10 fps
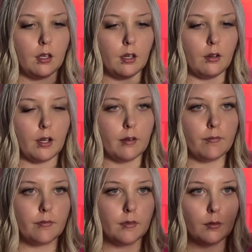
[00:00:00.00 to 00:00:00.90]
Okay,
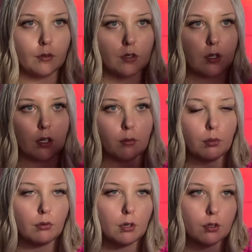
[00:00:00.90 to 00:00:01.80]
I'm just gonna
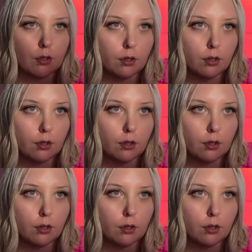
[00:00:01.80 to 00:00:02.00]
brush it